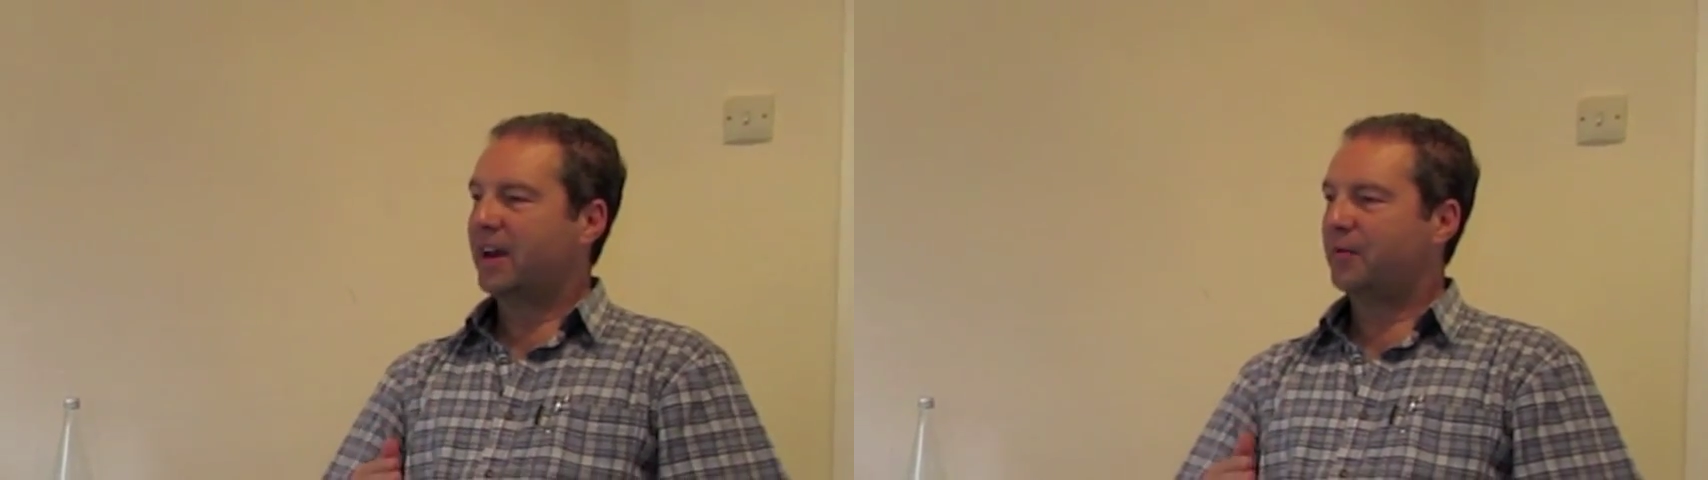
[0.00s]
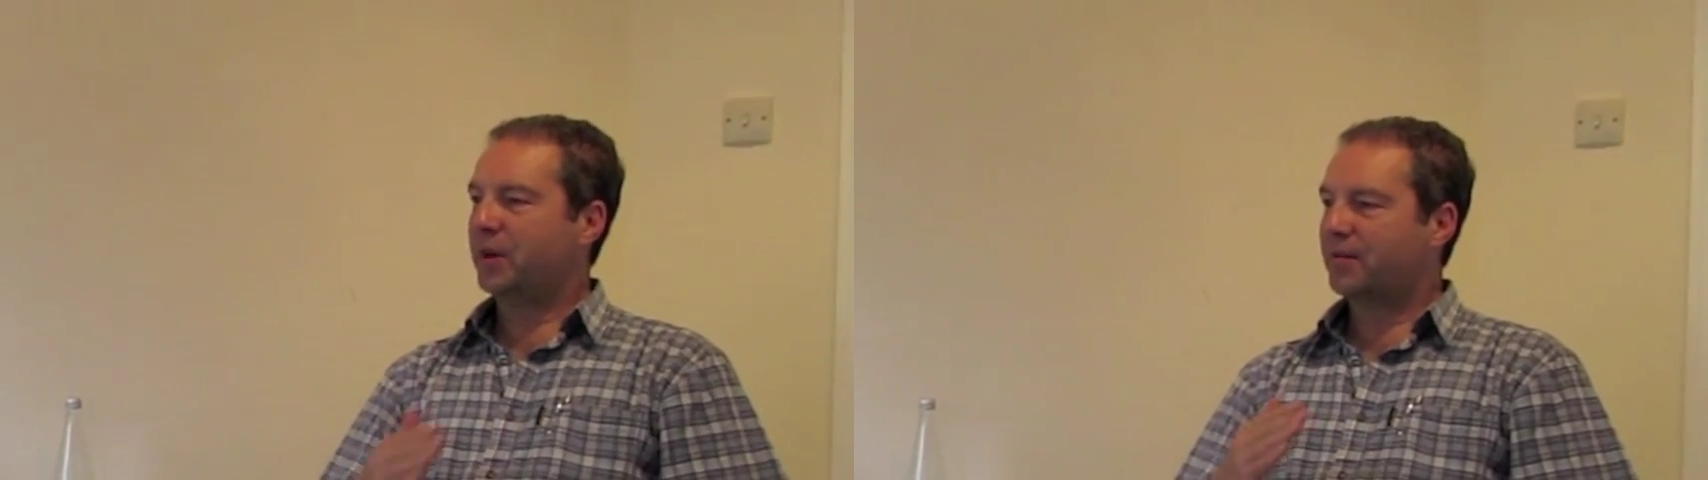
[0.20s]

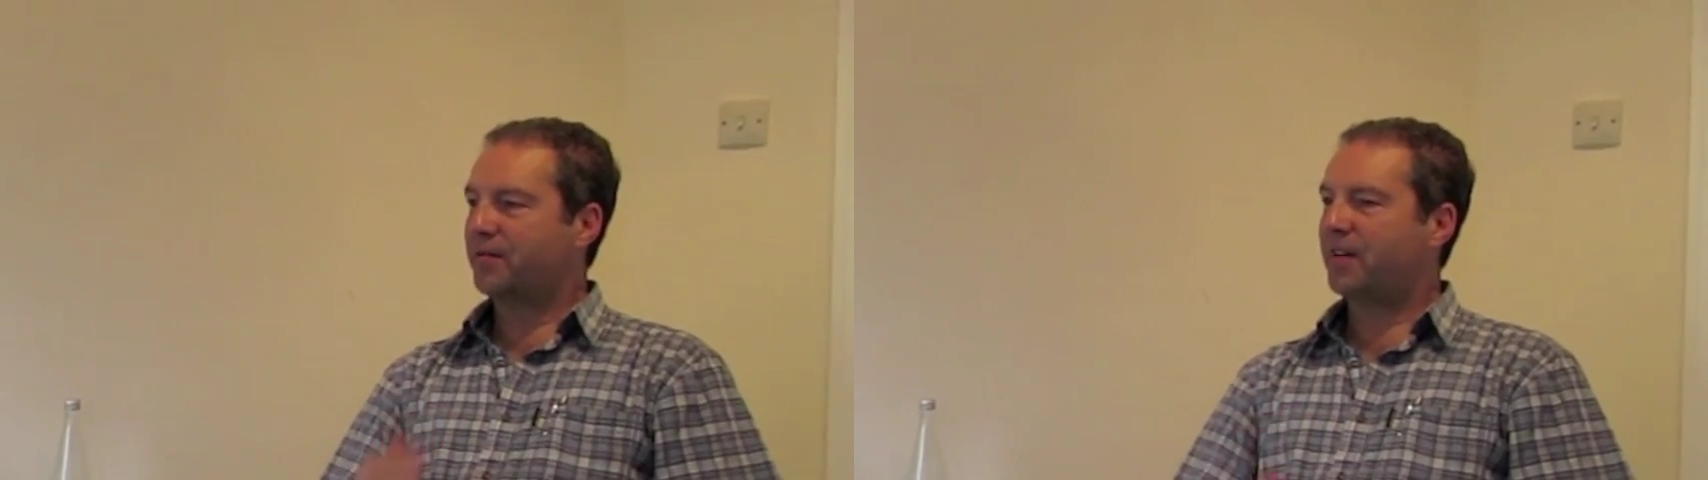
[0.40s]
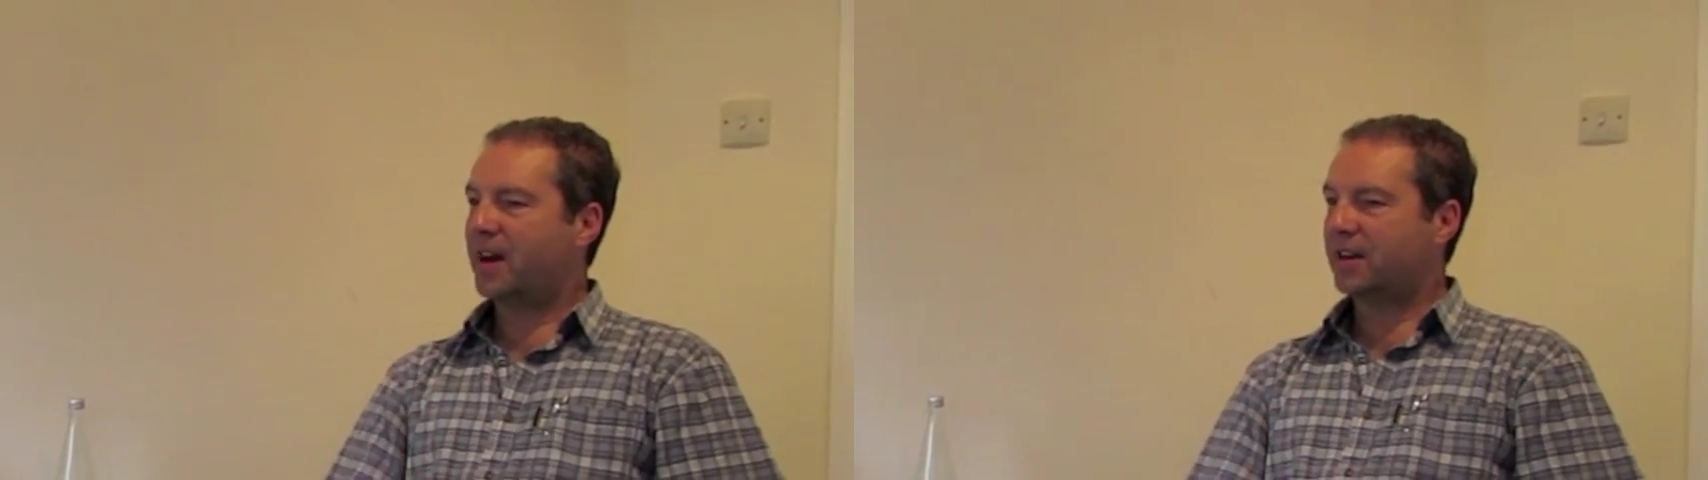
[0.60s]
if we
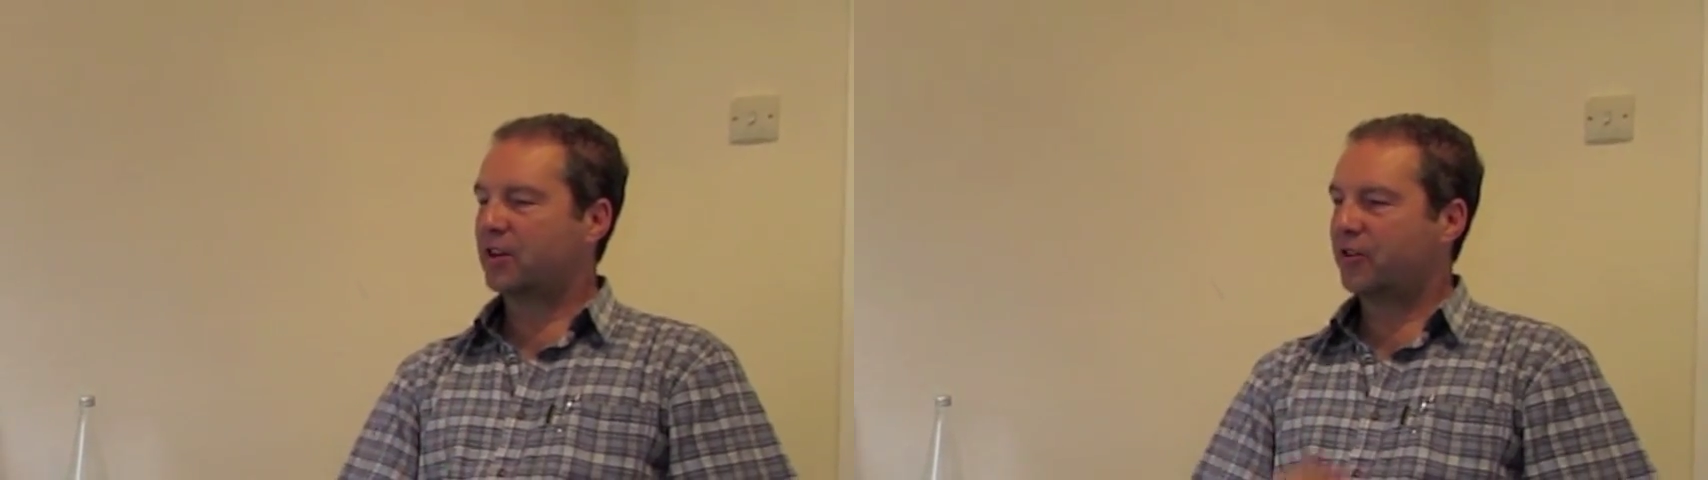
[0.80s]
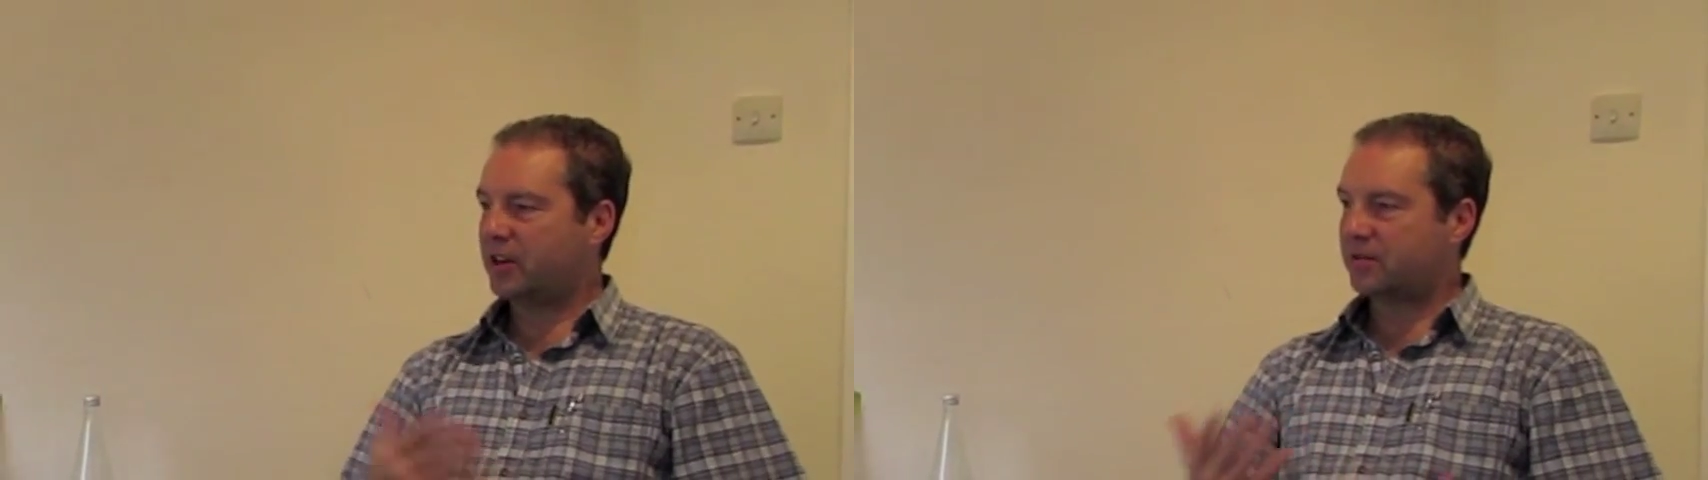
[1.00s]
can
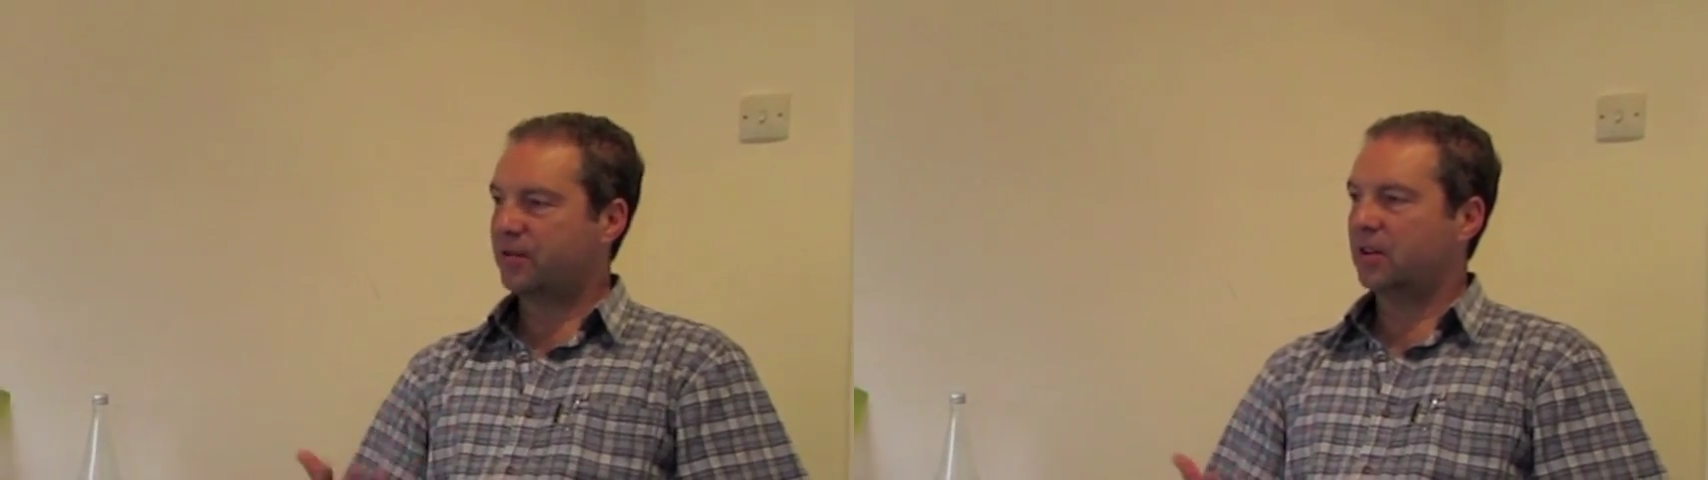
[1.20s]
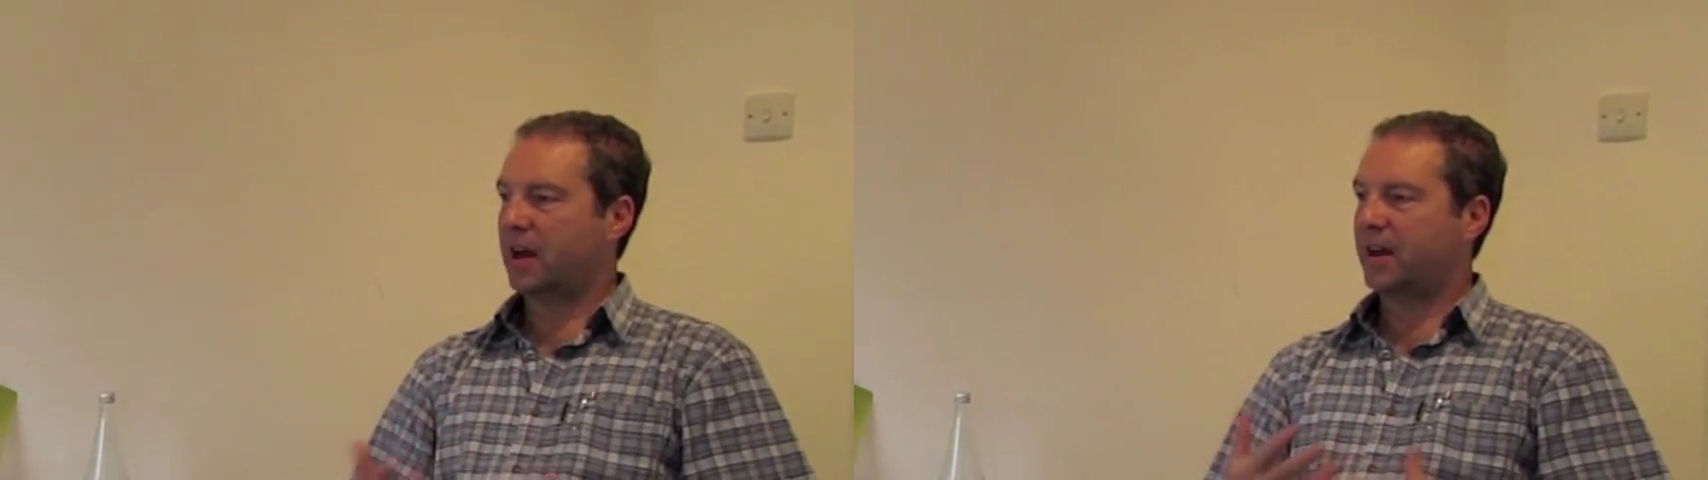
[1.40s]
find
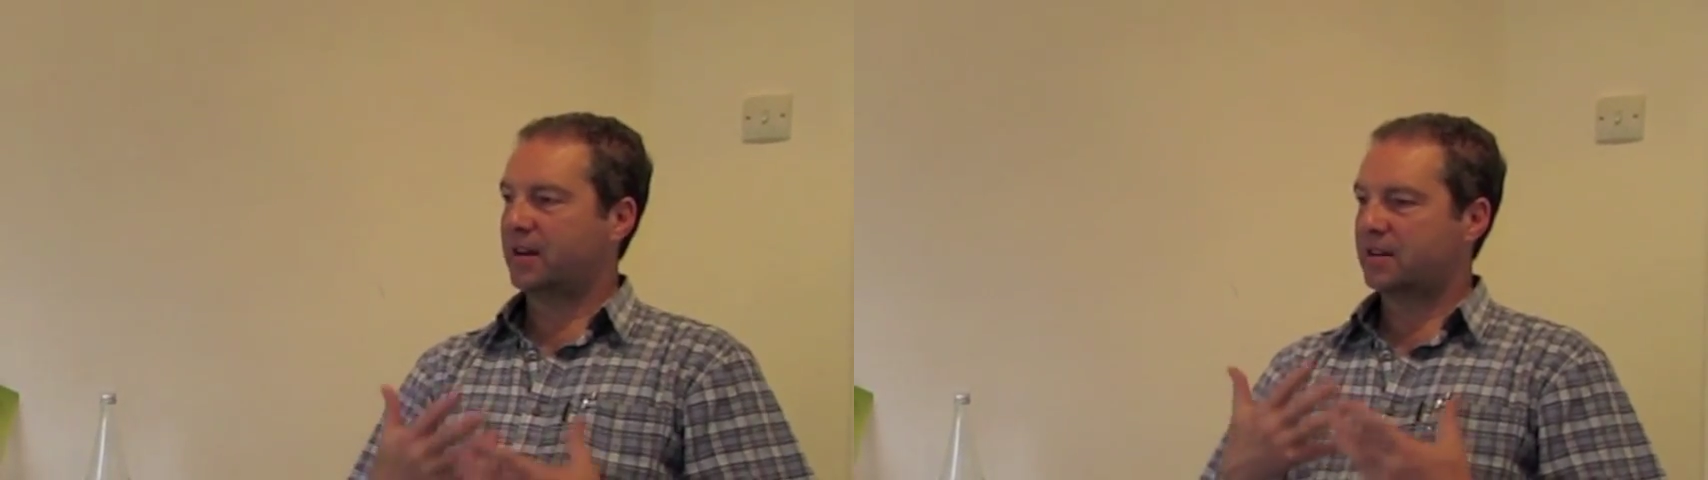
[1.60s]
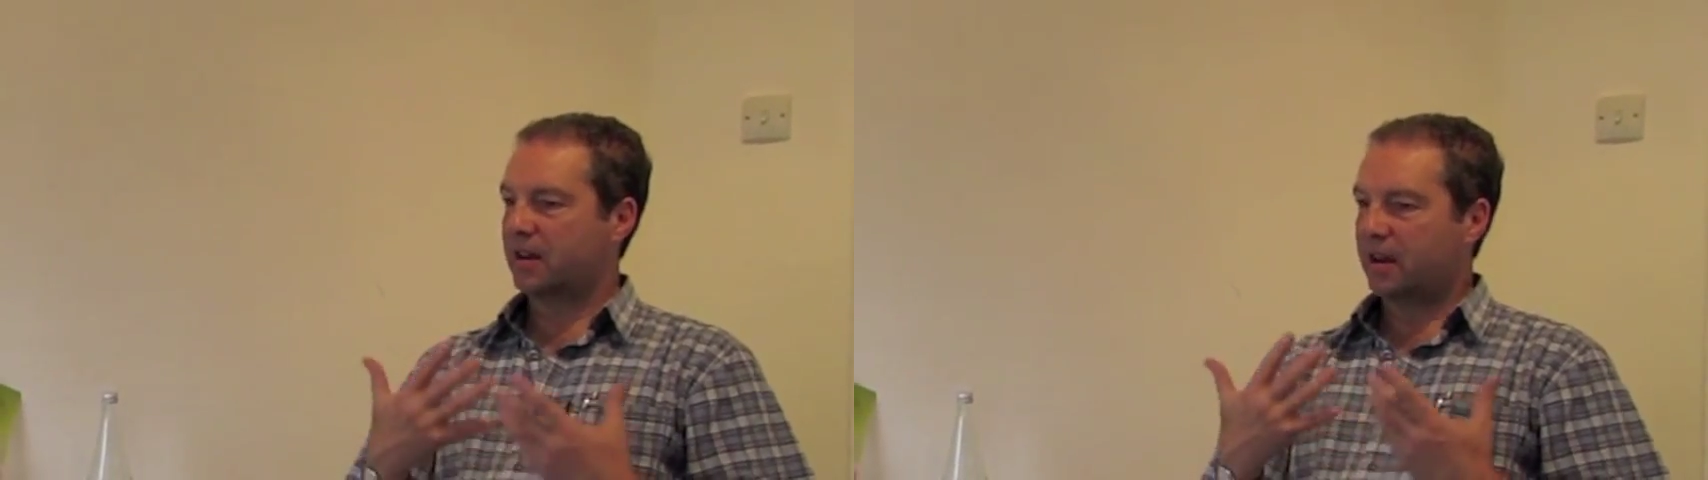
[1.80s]
graceful
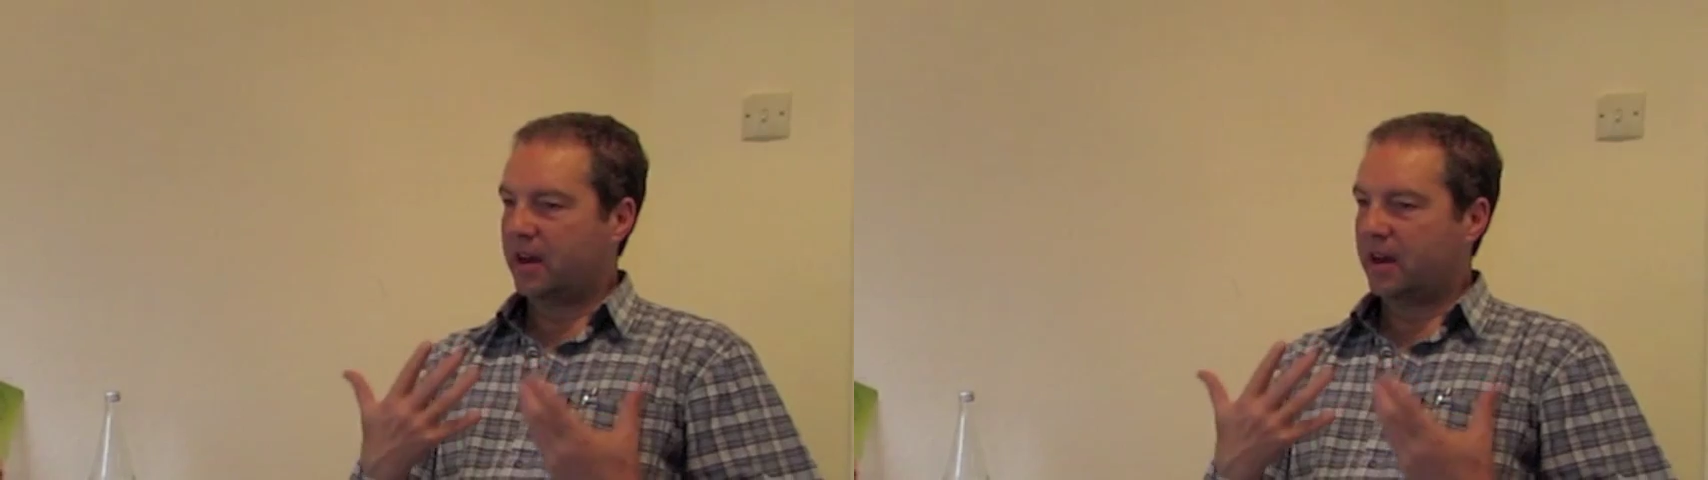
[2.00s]
and